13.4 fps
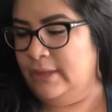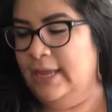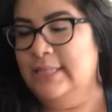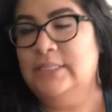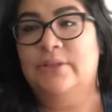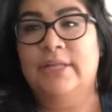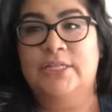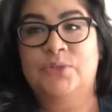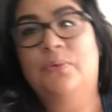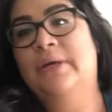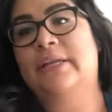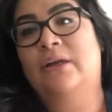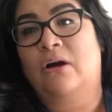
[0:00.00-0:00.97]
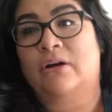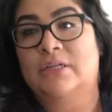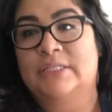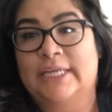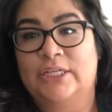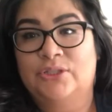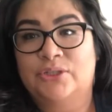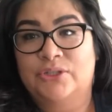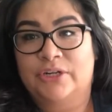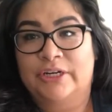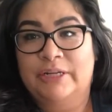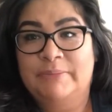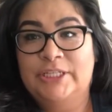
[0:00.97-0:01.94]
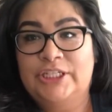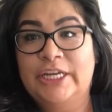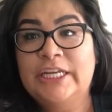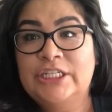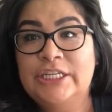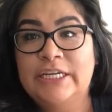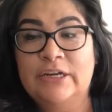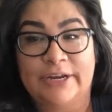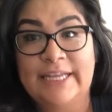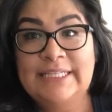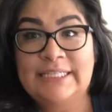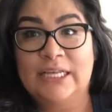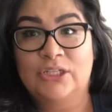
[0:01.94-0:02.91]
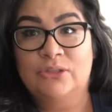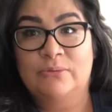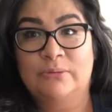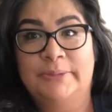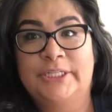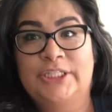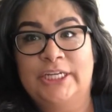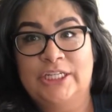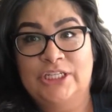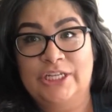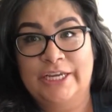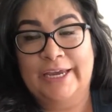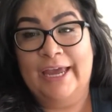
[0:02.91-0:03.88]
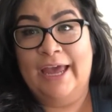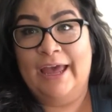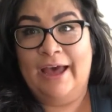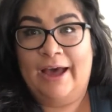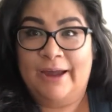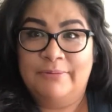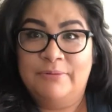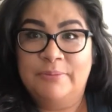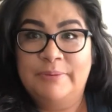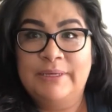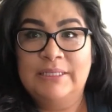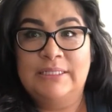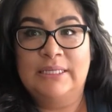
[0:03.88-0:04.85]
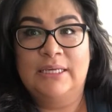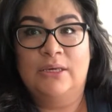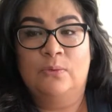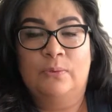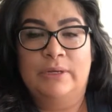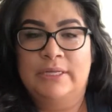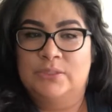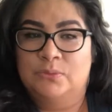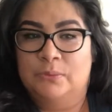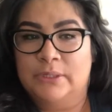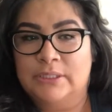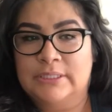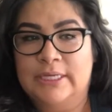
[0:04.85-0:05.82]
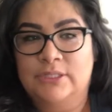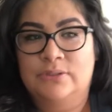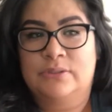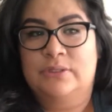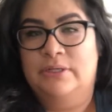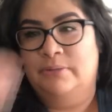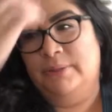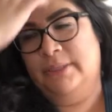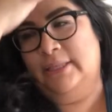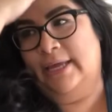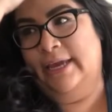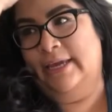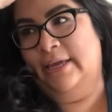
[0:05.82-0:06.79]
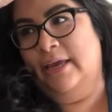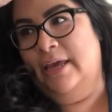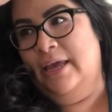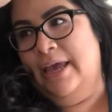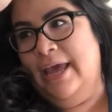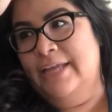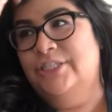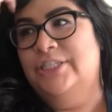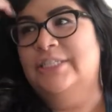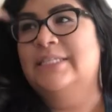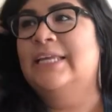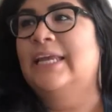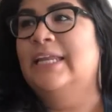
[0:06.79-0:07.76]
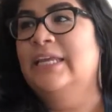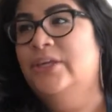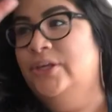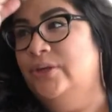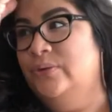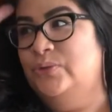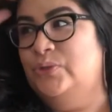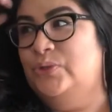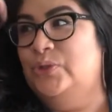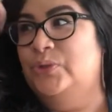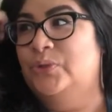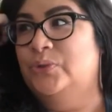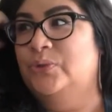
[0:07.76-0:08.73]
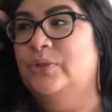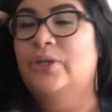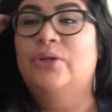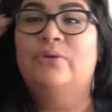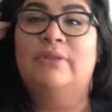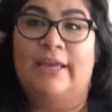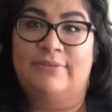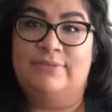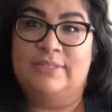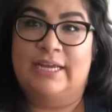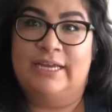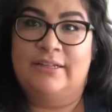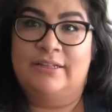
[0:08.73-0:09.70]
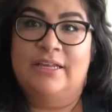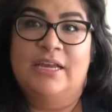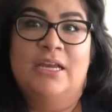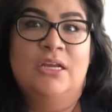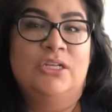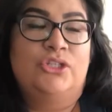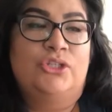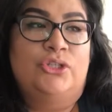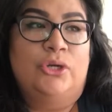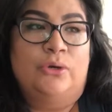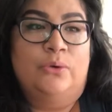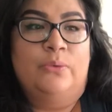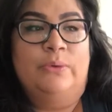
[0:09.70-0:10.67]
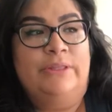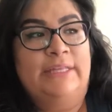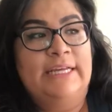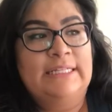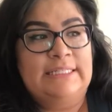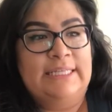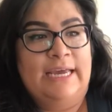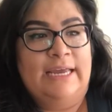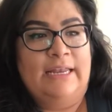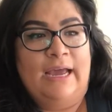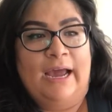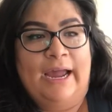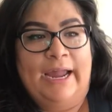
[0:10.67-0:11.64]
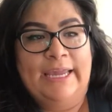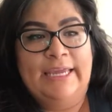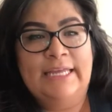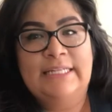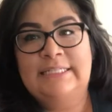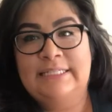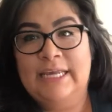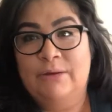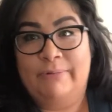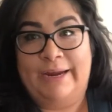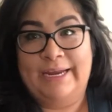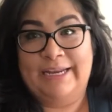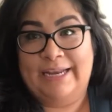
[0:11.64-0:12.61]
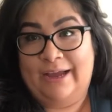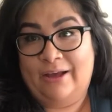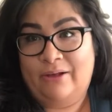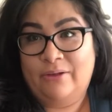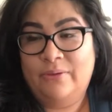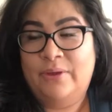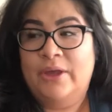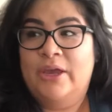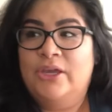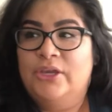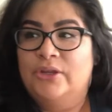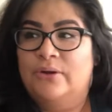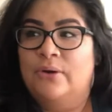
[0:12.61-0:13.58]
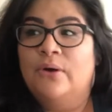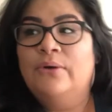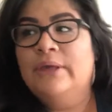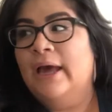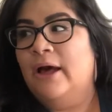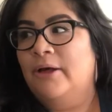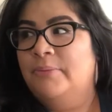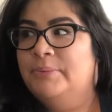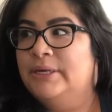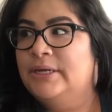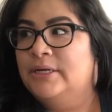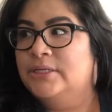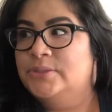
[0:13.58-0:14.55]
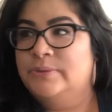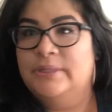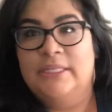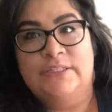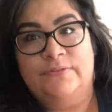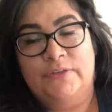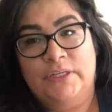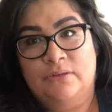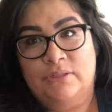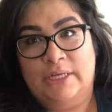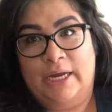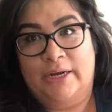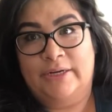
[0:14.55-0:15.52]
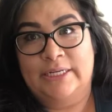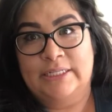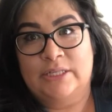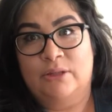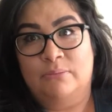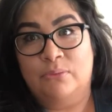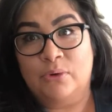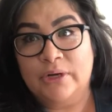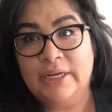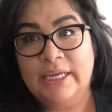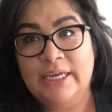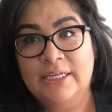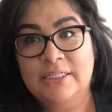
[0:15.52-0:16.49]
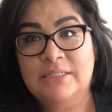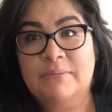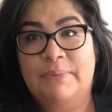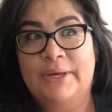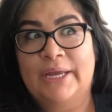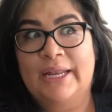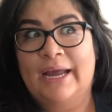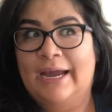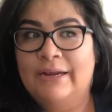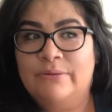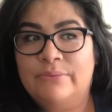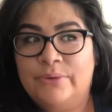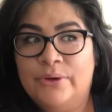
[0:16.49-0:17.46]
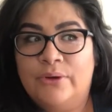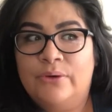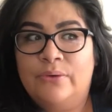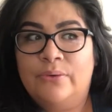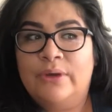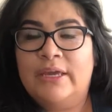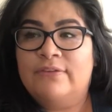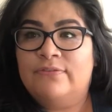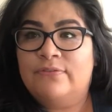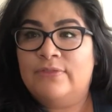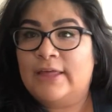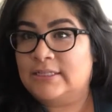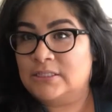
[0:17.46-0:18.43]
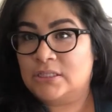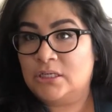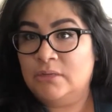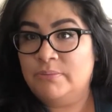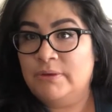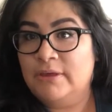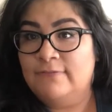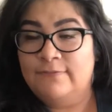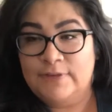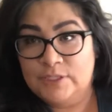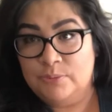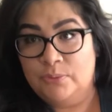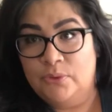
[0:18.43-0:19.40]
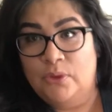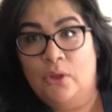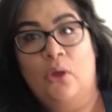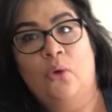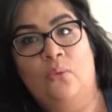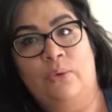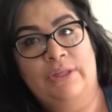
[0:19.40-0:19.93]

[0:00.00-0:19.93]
And so that's when our schedules are gonna be changing or his schedule will be changing. I will be seeing what his work schedule is gonna be like and just getting used to the new lifestyle. So with that said, I can say right now, you know, oh yeah, I'll be here doing these video diaries in the mornings, but I don't know if that's gonna be feasible